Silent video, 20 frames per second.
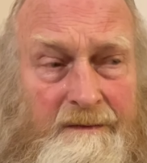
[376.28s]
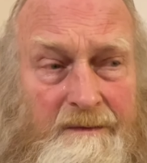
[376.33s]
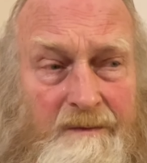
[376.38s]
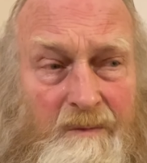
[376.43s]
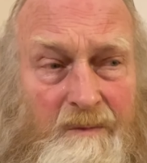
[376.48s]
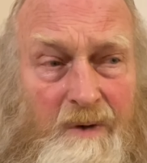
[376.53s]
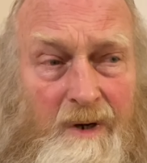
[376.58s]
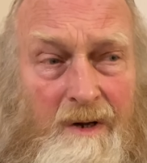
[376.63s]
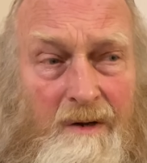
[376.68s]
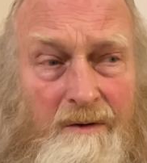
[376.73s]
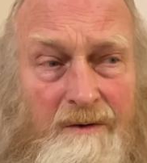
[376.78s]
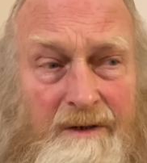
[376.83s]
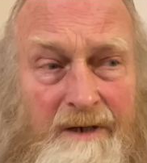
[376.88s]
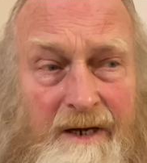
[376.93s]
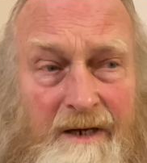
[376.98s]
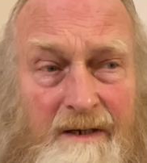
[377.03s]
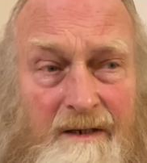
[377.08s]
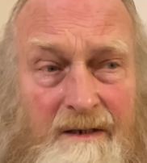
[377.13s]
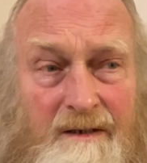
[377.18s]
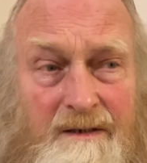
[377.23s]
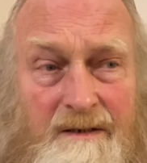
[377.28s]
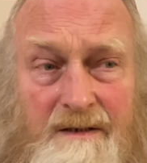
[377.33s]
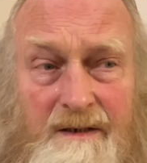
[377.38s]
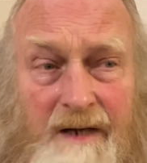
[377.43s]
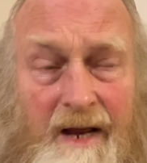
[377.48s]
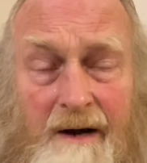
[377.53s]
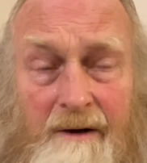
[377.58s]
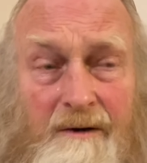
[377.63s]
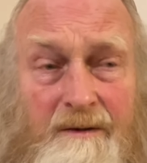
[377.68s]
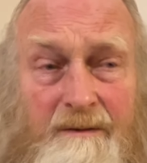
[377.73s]
World leaders, the
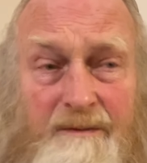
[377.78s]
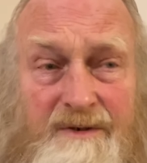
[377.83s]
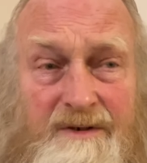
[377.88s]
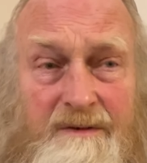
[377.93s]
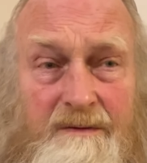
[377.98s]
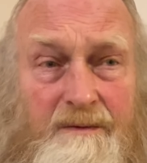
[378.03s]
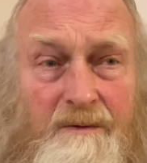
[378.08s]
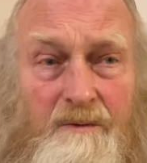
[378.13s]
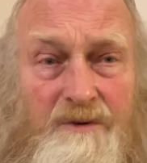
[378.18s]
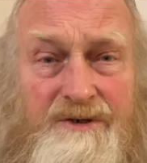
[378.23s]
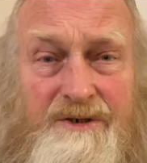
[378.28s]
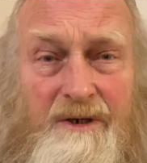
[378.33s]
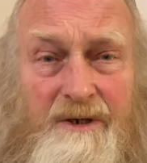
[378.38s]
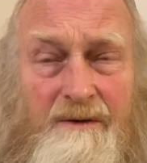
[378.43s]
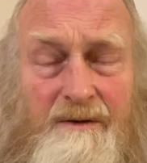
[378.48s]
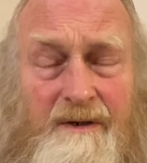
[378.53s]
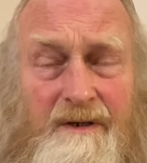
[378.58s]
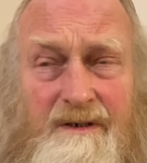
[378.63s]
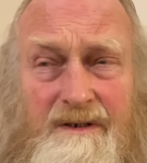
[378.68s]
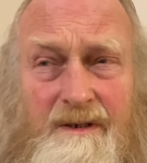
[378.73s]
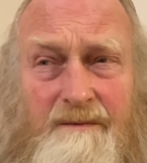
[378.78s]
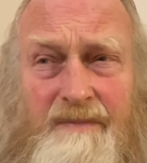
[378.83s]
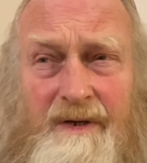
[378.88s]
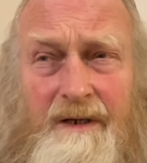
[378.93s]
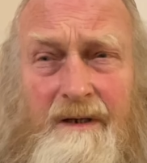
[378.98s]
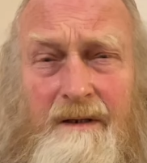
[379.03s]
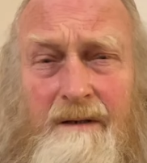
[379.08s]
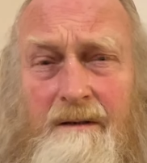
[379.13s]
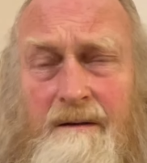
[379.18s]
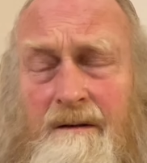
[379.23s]
Arabs, also there's a
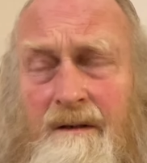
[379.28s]
big